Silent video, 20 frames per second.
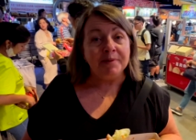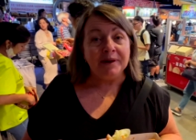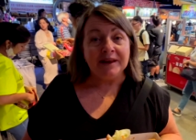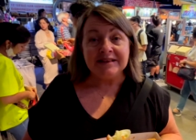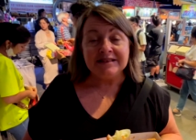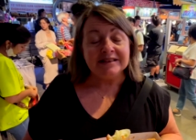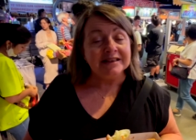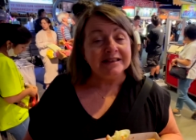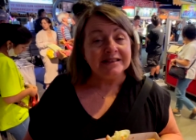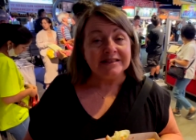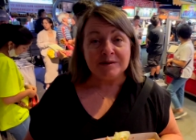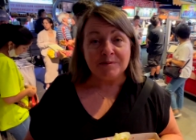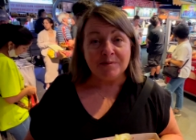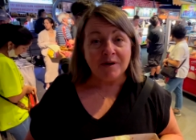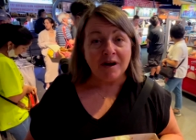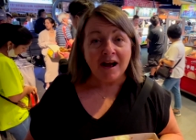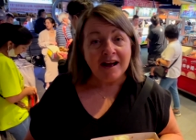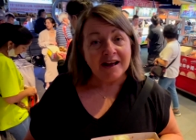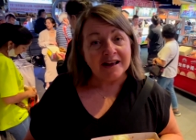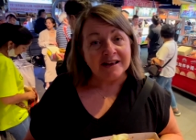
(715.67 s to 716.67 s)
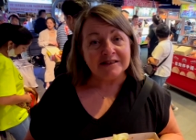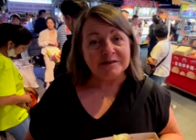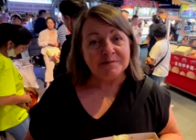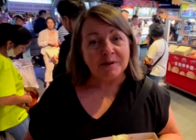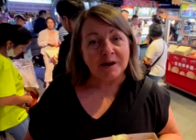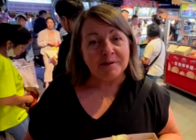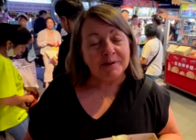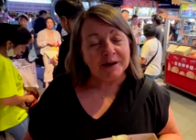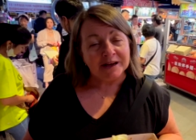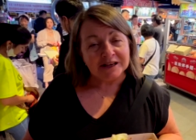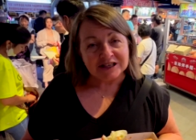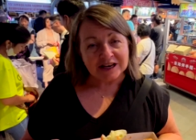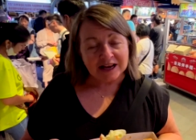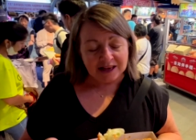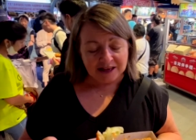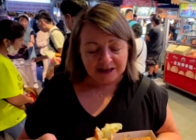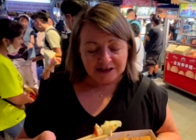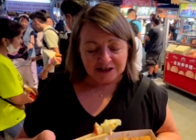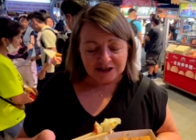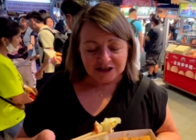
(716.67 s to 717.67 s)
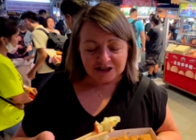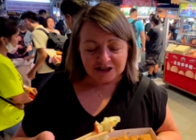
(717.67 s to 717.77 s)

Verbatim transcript: pleasantly surprised by my challenge.